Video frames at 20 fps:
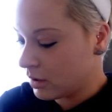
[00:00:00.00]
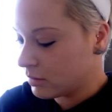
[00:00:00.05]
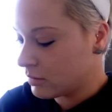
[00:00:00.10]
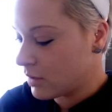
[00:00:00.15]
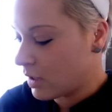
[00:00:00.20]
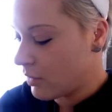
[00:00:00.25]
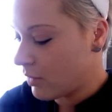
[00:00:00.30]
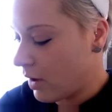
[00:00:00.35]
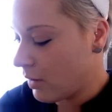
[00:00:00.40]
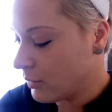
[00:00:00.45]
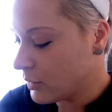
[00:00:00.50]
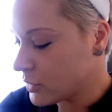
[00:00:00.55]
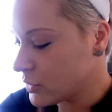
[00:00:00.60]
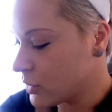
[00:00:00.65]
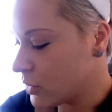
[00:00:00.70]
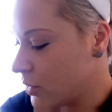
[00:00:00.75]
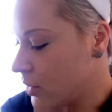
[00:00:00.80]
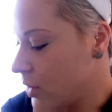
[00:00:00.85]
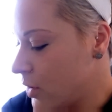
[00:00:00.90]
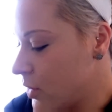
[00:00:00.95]
Now I will
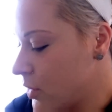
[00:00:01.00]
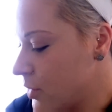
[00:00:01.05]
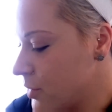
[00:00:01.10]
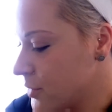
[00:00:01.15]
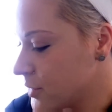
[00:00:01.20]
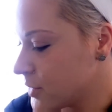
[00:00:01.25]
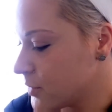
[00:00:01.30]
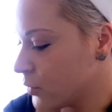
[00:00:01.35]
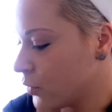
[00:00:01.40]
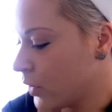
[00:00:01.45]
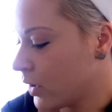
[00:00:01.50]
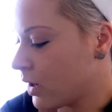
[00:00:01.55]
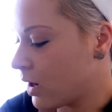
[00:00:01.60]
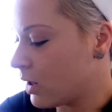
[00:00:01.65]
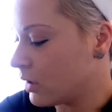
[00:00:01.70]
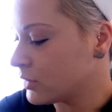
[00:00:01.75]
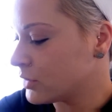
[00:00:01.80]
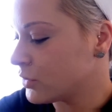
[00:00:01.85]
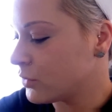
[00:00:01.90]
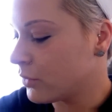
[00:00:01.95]
show you some quick
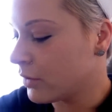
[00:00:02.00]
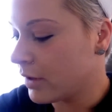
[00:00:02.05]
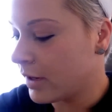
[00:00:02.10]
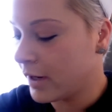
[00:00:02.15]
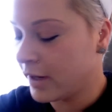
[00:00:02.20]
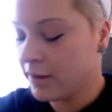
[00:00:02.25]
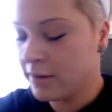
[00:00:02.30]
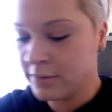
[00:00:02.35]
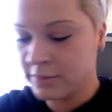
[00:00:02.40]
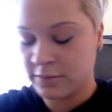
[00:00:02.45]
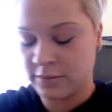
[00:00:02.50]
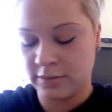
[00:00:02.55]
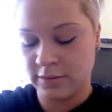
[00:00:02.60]
contouring.